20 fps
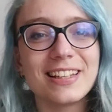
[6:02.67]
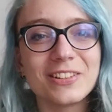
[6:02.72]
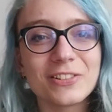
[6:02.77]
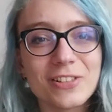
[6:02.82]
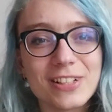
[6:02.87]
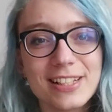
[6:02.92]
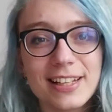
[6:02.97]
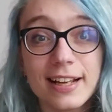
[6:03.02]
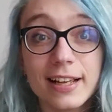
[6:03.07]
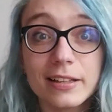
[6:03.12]

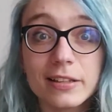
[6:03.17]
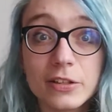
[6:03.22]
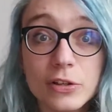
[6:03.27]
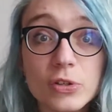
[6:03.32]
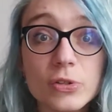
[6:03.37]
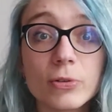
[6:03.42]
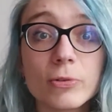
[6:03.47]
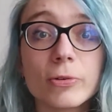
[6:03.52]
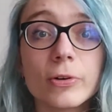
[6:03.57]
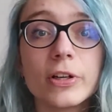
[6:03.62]
interesting and
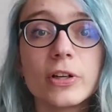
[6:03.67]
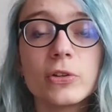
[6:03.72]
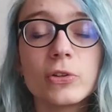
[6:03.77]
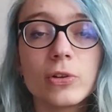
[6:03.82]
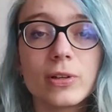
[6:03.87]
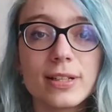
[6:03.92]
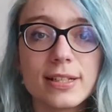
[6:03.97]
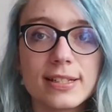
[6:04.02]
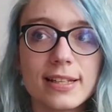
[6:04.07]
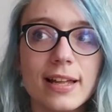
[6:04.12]
useful for you
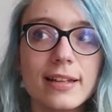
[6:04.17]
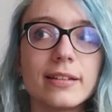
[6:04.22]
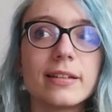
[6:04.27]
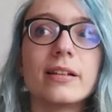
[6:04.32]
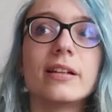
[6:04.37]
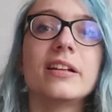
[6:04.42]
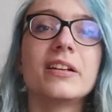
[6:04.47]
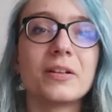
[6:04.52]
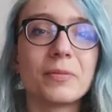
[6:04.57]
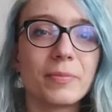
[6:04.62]
to understand
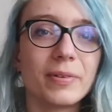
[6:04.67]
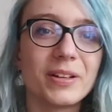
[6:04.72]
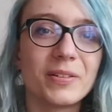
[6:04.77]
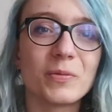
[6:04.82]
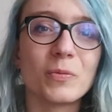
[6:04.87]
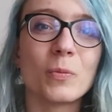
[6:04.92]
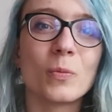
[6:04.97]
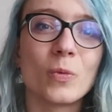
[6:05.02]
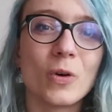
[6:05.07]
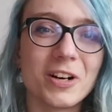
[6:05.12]
a little
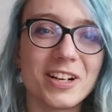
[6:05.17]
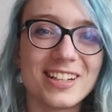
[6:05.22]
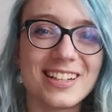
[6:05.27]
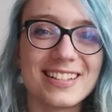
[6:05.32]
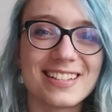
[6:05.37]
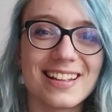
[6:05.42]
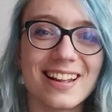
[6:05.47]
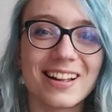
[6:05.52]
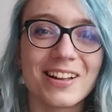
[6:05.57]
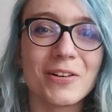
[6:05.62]
bit what it
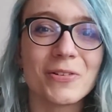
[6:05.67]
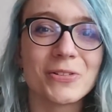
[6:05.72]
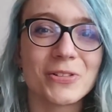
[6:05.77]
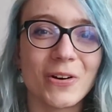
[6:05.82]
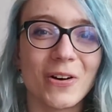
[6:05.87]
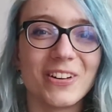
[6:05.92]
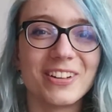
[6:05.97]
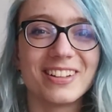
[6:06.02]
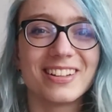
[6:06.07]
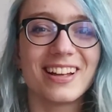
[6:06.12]
is that goes
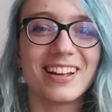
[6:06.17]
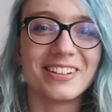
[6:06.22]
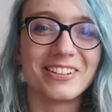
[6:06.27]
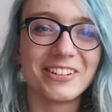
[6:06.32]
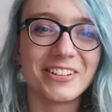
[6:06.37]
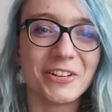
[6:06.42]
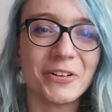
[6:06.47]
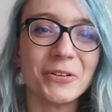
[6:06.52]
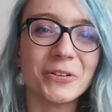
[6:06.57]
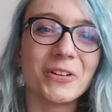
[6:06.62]
on under
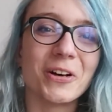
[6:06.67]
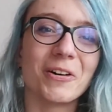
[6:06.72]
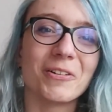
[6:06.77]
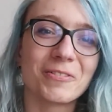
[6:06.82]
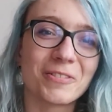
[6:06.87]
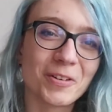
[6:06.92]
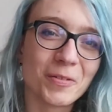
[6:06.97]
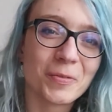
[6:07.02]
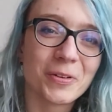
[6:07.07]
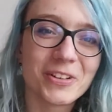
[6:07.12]
the hood
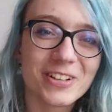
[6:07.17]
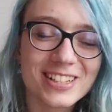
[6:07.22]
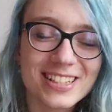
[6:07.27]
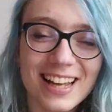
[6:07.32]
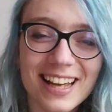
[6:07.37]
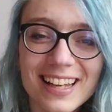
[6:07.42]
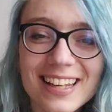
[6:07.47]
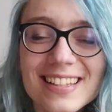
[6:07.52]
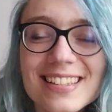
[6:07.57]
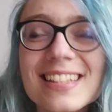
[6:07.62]
of computer
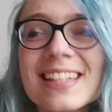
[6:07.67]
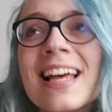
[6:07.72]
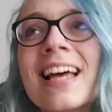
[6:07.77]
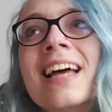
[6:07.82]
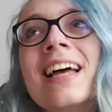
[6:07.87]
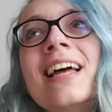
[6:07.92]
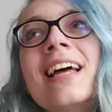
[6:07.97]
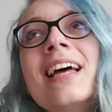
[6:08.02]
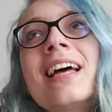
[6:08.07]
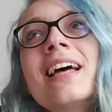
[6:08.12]
science.
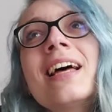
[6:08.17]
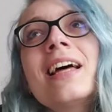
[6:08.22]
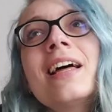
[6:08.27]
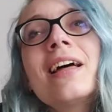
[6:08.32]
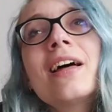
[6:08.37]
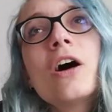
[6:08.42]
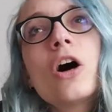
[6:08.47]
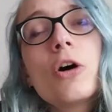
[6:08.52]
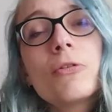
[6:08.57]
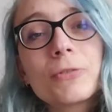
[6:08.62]

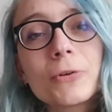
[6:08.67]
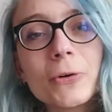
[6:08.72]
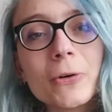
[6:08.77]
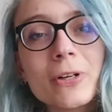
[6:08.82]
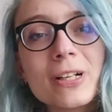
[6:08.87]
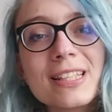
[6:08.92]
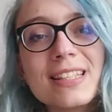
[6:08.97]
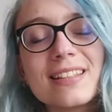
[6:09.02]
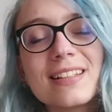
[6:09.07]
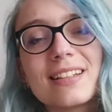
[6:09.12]
Of
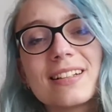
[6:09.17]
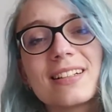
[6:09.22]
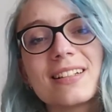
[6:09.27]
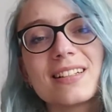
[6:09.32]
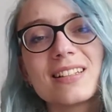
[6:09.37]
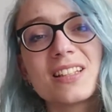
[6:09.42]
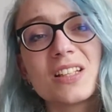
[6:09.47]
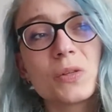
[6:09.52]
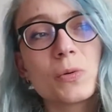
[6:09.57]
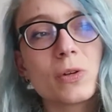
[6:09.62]
course,
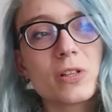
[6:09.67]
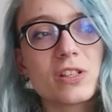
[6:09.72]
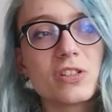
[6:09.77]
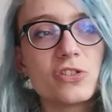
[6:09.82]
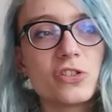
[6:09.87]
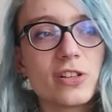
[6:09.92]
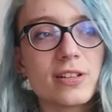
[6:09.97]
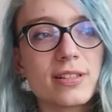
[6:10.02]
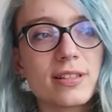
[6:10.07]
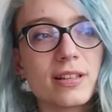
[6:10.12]
uh, this was
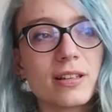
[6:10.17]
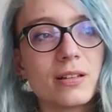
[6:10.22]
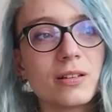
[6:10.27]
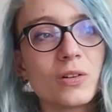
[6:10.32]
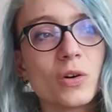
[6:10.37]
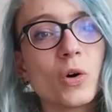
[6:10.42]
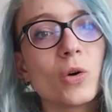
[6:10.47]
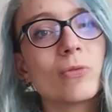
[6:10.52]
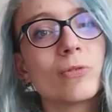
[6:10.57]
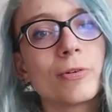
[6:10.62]
just
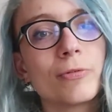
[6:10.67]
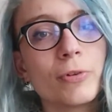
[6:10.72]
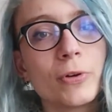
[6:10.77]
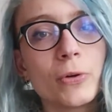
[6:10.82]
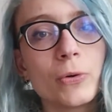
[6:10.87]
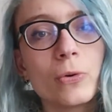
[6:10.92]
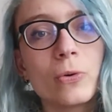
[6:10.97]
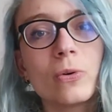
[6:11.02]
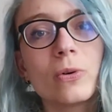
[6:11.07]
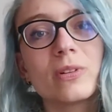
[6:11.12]
an
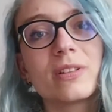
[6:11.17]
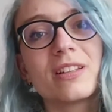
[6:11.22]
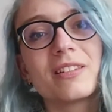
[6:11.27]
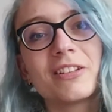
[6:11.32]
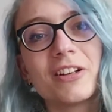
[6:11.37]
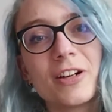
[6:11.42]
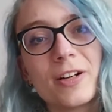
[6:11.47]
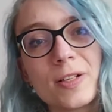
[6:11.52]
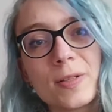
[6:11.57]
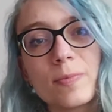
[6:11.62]
overview. The
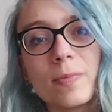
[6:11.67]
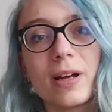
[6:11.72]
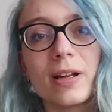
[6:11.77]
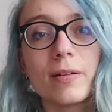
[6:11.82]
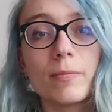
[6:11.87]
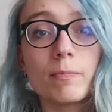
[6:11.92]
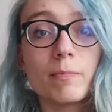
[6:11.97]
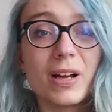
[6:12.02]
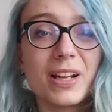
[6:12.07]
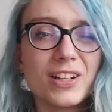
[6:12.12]
terms
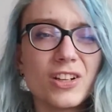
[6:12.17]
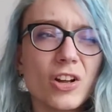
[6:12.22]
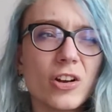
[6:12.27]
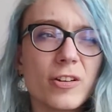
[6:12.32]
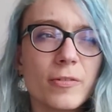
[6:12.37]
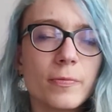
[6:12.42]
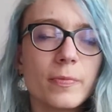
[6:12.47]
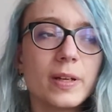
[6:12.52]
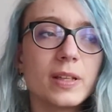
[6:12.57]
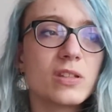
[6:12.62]
might, might not
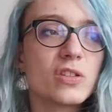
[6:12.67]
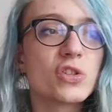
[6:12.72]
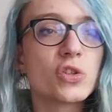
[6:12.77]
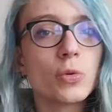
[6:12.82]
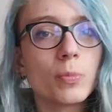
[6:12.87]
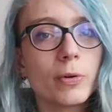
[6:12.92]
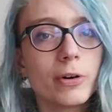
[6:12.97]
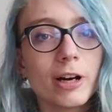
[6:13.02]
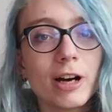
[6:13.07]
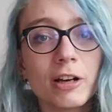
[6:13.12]
have been
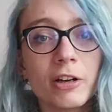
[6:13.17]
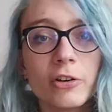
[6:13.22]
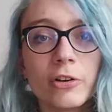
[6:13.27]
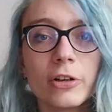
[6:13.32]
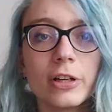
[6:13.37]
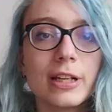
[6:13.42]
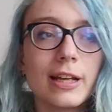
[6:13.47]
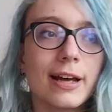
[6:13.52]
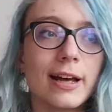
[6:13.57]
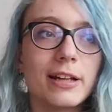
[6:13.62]
super
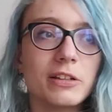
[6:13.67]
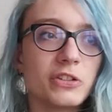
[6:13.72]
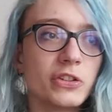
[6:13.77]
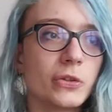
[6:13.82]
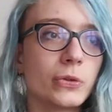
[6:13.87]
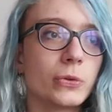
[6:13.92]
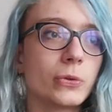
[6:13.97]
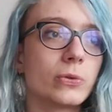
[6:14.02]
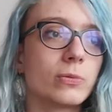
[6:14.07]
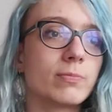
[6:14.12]
accurate. I had
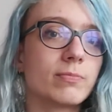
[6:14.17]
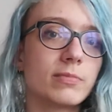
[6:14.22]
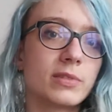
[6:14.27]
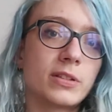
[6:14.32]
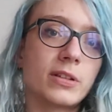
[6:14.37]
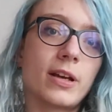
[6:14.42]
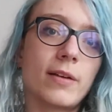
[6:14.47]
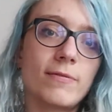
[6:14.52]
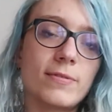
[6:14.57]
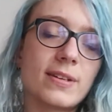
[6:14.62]
to,
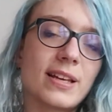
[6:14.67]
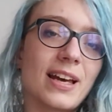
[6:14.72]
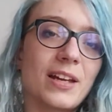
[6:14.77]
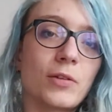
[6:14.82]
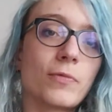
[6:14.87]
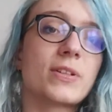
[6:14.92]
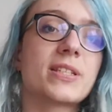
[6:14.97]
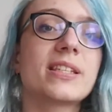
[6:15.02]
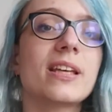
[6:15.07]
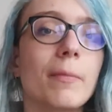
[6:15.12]
to give
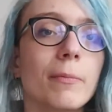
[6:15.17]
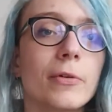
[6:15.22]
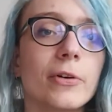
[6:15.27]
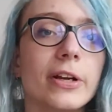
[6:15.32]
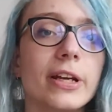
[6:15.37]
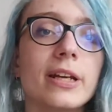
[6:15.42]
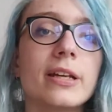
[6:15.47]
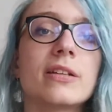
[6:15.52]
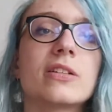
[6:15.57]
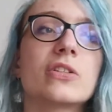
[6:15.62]
kind of a
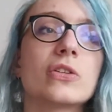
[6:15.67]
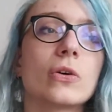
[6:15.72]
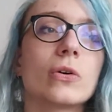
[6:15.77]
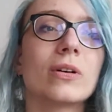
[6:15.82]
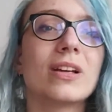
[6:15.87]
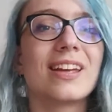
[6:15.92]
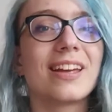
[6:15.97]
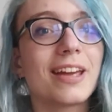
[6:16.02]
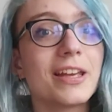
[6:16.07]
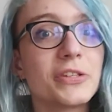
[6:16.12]
summary.
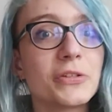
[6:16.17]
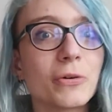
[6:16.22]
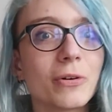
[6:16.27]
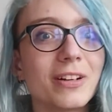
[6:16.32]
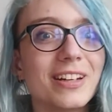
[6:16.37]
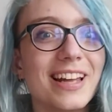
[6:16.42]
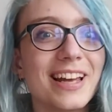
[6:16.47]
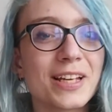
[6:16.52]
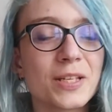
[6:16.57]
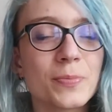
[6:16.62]
So, in case you're
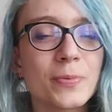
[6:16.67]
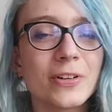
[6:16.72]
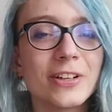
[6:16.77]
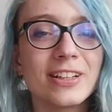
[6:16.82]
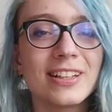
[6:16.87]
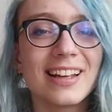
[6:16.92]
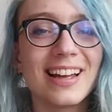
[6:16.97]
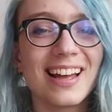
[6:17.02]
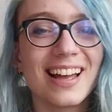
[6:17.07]
an expert